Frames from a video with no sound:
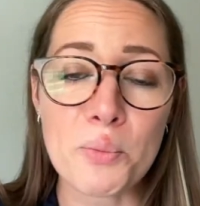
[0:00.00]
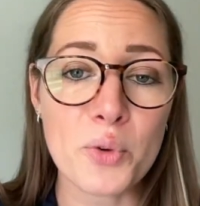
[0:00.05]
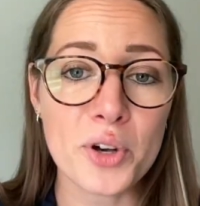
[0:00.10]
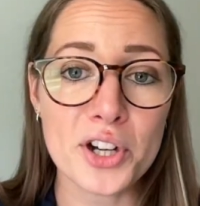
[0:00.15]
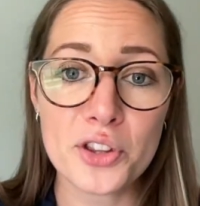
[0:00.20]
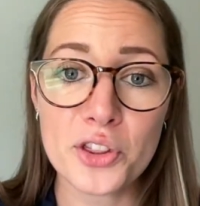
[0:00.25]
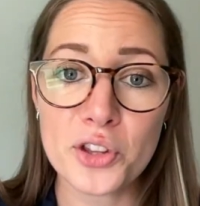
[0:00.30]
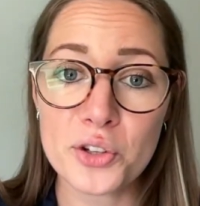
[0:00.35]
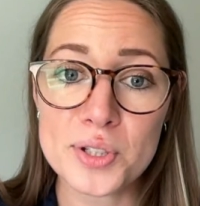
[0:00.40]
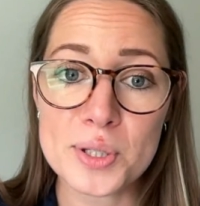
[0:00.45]
one
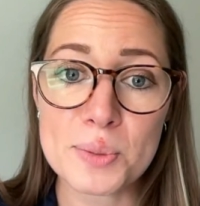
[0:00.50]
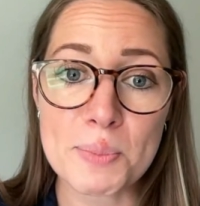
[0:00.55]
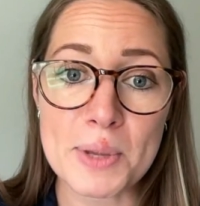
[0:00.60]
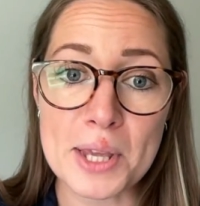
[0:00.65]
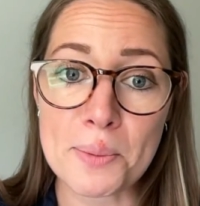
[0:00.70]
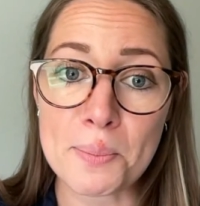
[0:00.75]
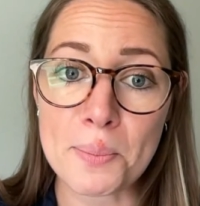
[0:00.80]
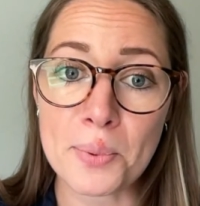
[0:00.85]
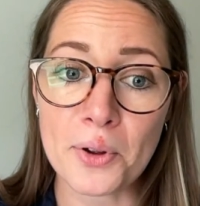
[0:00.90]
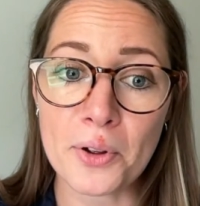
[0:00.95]
of those
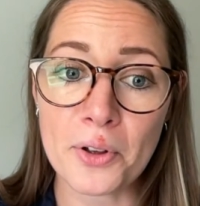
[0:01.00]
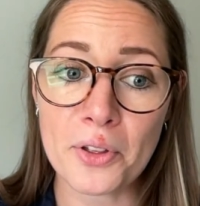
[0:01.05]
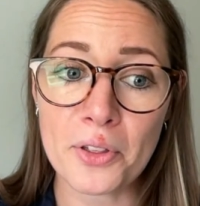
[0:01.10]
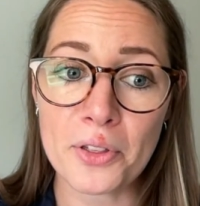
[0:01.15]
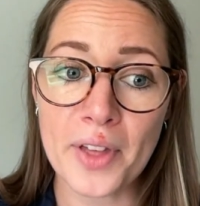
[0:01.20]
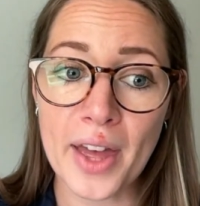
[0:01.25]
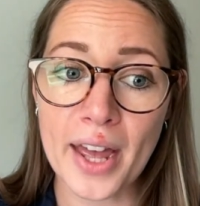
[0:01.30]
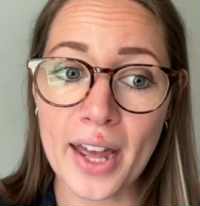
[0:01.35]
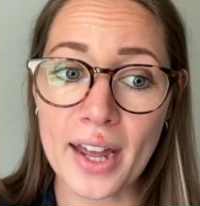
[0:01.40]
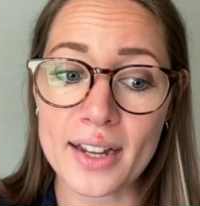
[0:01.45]
people
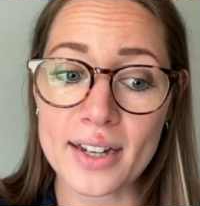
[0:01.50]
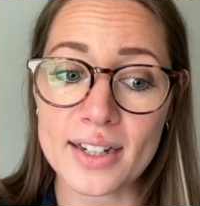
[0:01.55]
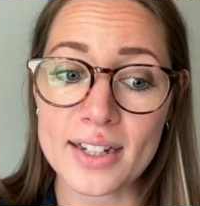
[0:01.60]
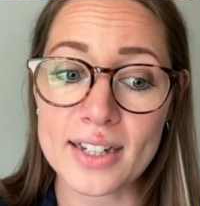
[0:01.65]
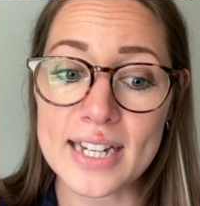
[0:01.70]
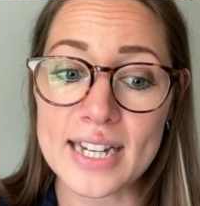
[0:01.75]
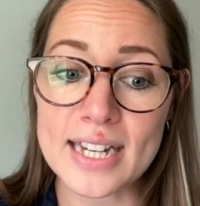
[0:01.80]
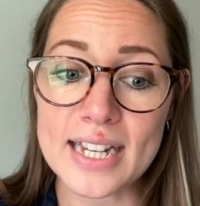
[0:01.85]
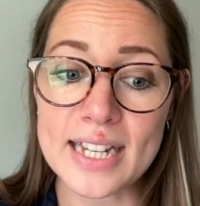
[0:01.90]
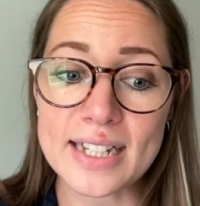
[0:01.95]
that
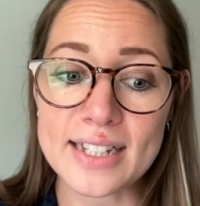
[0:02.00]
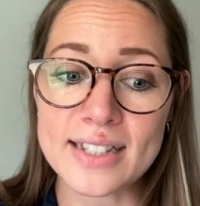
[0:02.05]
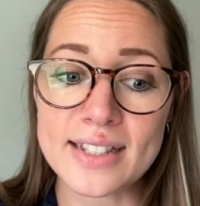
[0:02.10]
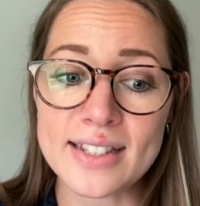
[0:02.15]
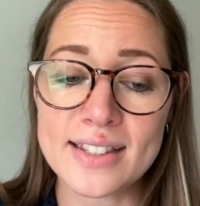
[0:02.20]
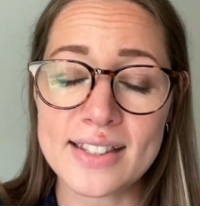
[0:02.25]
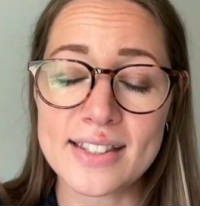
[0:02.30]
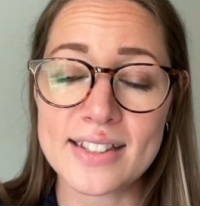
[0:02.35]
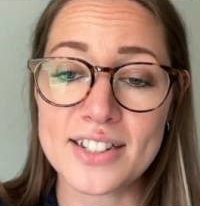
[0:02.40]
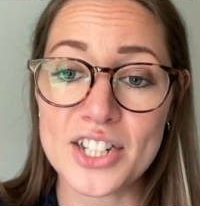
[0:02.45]

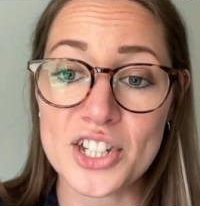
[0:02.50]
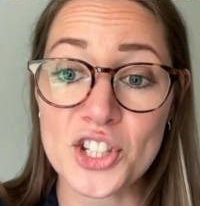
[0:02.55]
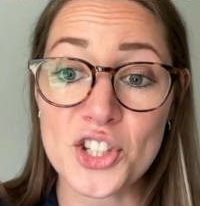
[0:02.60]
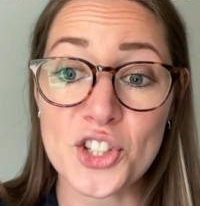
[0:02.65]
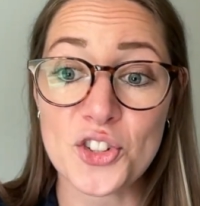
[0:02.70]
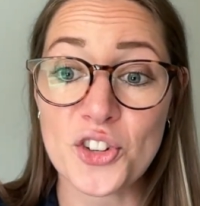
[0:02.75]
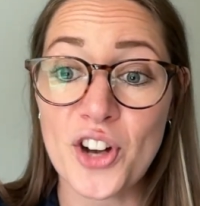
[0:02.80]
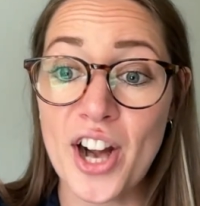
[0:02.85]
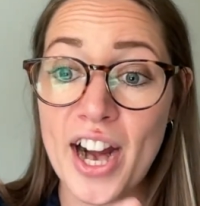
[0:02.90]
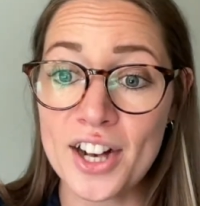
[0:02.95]
needs
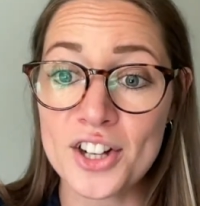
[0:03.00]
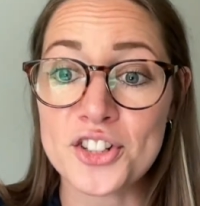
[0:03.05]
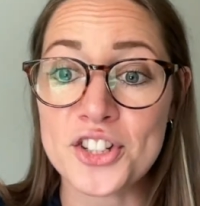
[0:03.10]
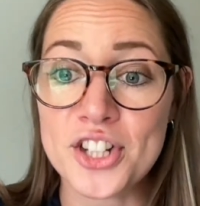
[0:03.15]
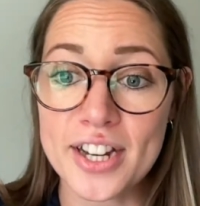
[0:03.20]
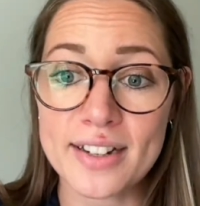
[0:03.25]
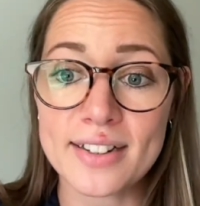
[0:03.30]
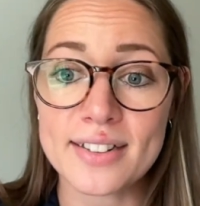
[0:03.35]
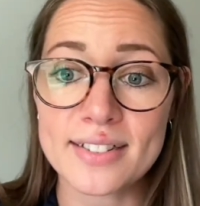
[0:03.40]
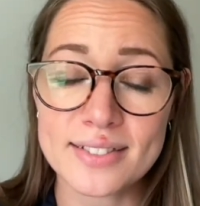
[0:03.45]

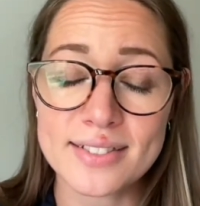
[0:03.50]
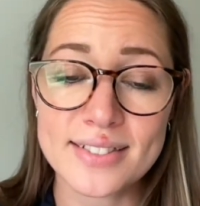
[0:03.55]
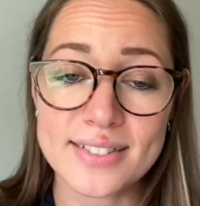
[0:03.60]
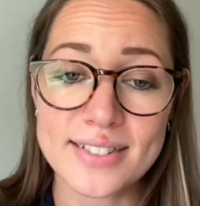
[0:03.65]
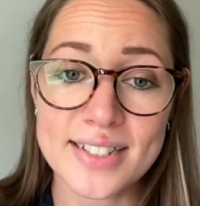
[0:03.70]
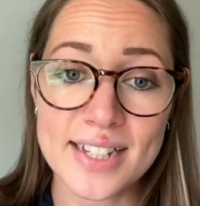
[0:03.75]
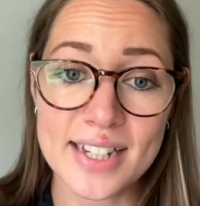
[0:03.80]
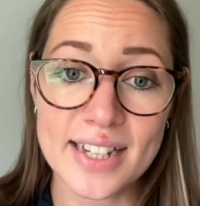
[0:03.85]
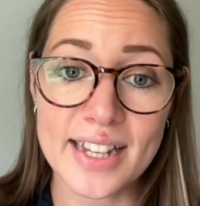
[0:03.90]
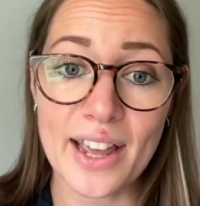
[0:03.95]
distraction
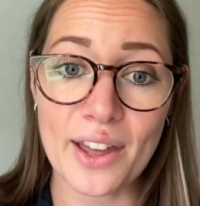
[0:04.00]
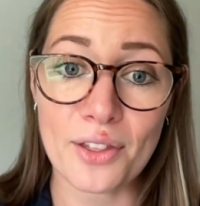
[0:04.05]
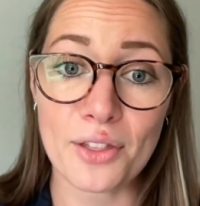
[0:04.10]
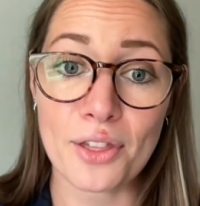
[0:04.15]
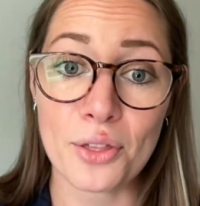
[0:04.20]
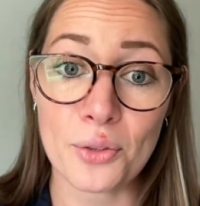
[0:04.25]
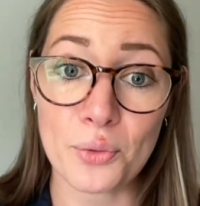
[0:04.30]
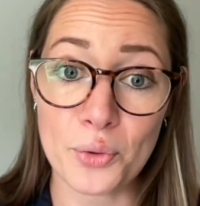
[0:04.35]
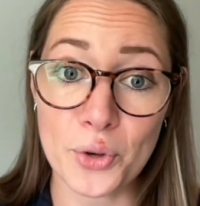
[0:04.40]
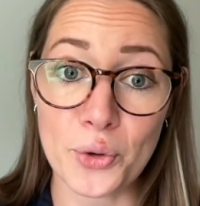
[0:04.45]
to get
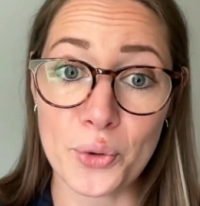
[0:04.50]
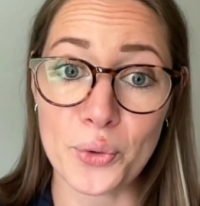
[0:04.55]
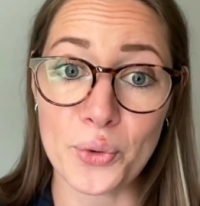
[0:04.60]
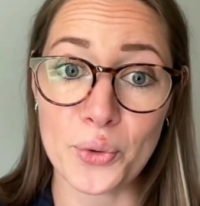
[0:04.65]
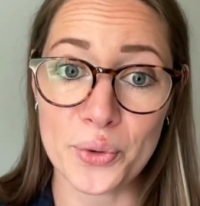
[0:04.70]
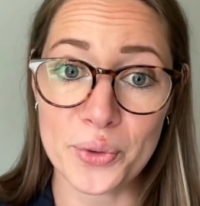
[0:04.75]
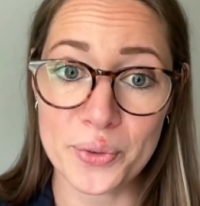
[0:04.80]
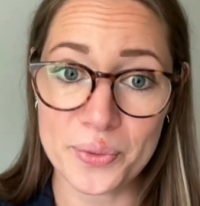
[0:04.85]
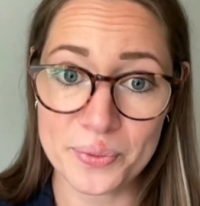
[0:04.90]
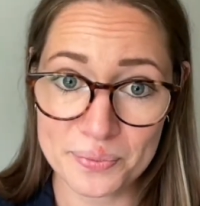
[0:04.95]

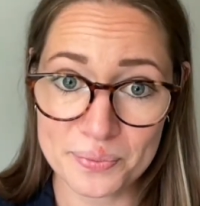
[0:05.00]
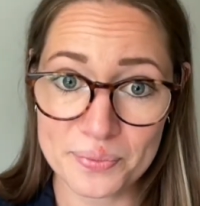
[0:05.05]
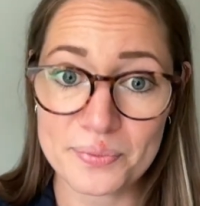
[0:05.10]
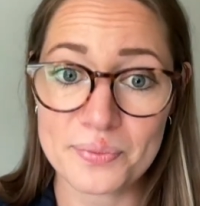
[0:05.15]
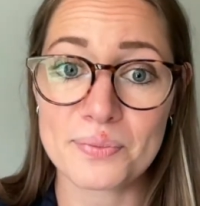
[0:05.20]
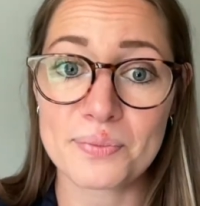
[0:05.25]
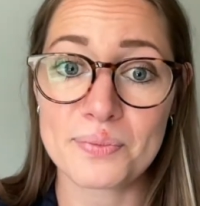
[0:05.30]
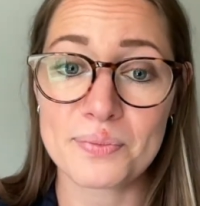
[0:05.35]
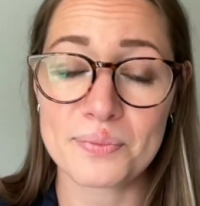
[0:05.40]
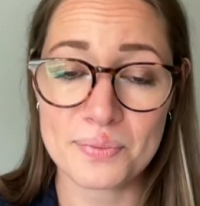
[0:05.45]
through
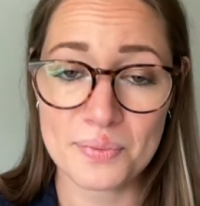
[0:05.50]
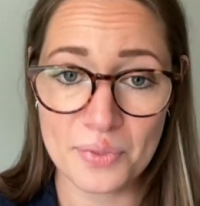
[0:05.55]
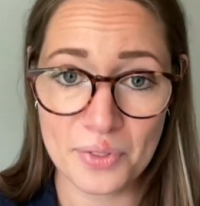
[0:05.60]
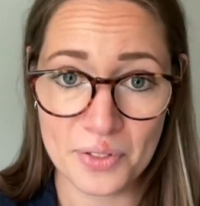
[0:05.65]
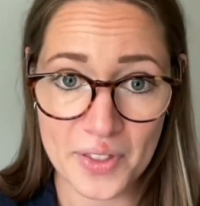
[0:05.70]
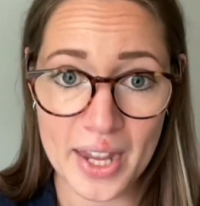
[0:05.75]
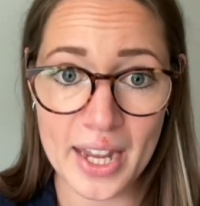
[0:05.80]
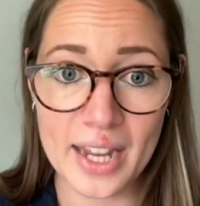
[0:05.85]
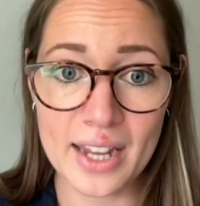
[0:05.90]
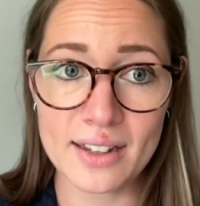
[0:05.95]

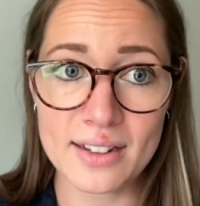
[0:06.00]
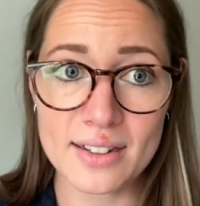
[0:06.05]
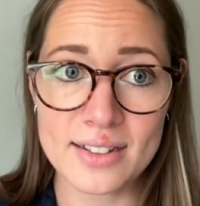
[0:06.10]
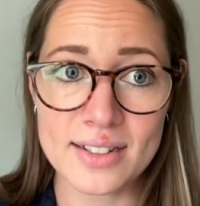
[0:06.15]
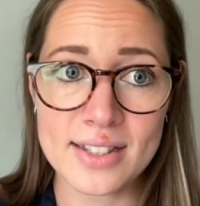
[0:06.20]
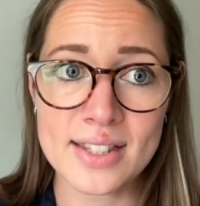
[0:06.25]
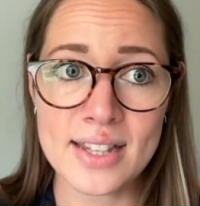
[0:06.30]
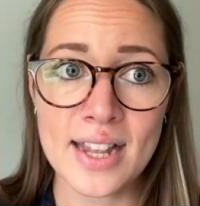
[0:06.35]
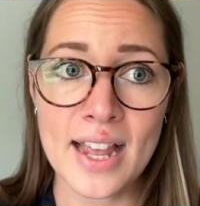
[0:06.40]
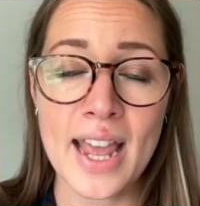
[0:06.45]

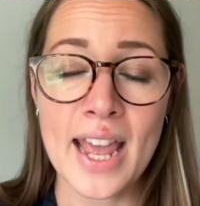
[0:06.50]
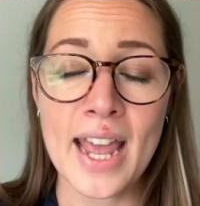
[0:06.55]
things.